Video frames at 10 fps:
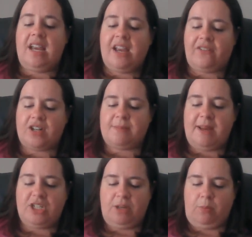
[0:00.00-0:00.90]
If our
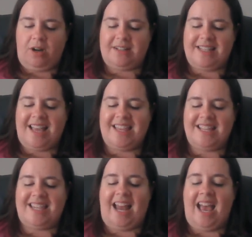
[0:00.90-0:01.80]
spaceship works, I
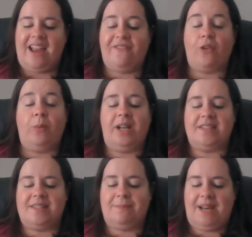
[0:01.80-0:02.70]
think that I, for
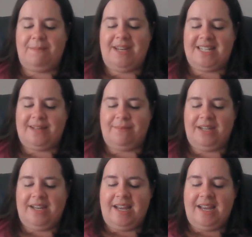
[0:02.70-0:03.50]
once, might beat him.